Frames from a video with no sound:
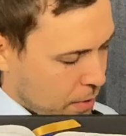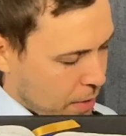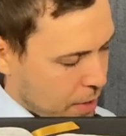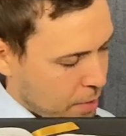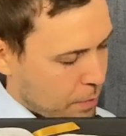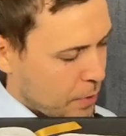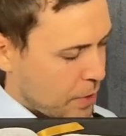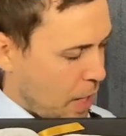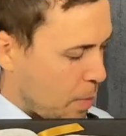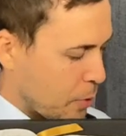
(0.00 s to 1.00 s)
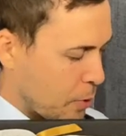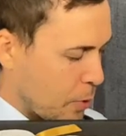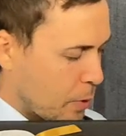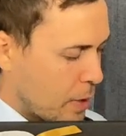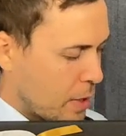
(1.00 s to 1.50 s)
thank you for this
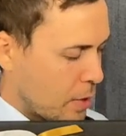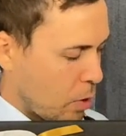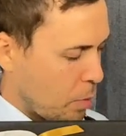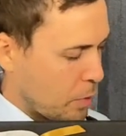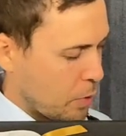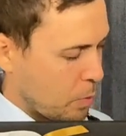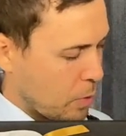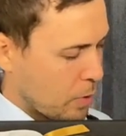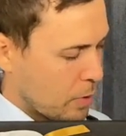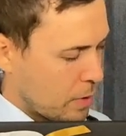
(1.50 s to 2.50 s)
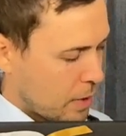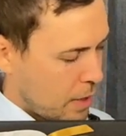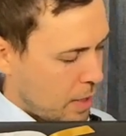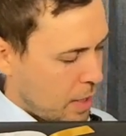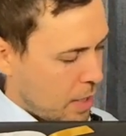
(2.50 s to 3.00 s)
opportunity to open your word.
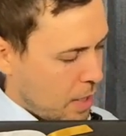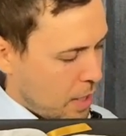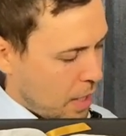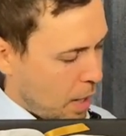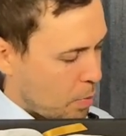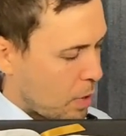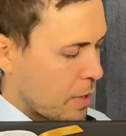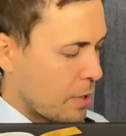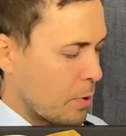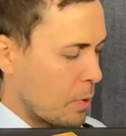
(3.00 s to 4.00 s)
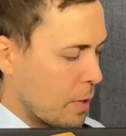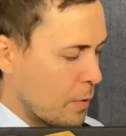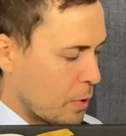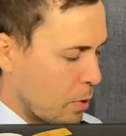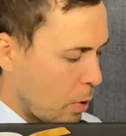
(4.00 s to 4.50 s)
I pray that you would give
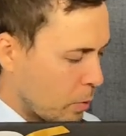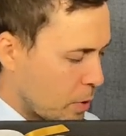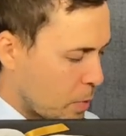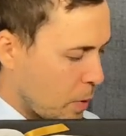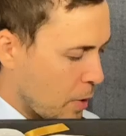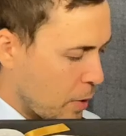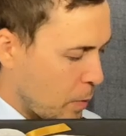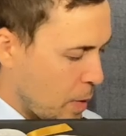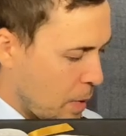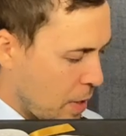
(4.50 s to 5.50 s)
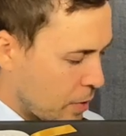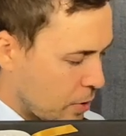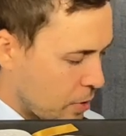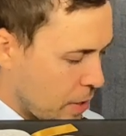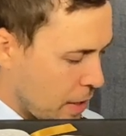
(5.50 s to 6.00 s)
us your Holy Spirit that we may
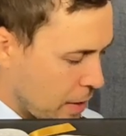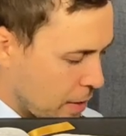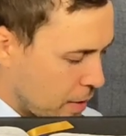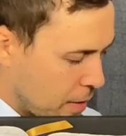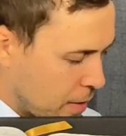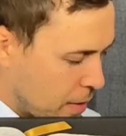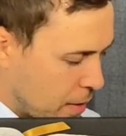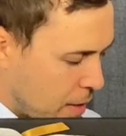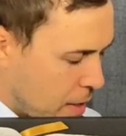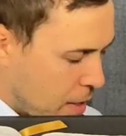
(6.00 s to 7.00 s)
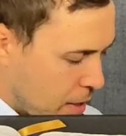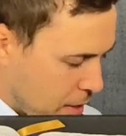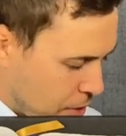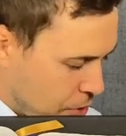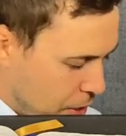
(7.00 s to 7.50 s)
understand.
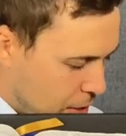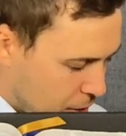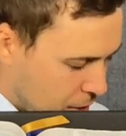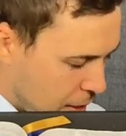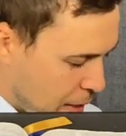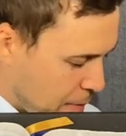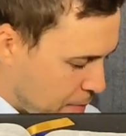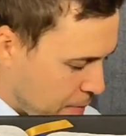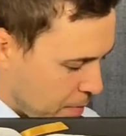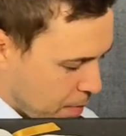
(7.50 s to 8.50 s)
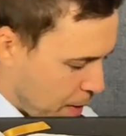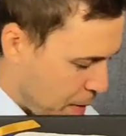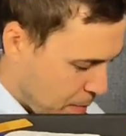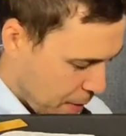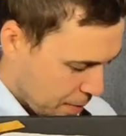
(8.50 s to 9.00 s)
In Jesus' name,
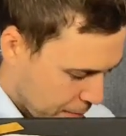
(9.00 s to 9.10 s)
amen.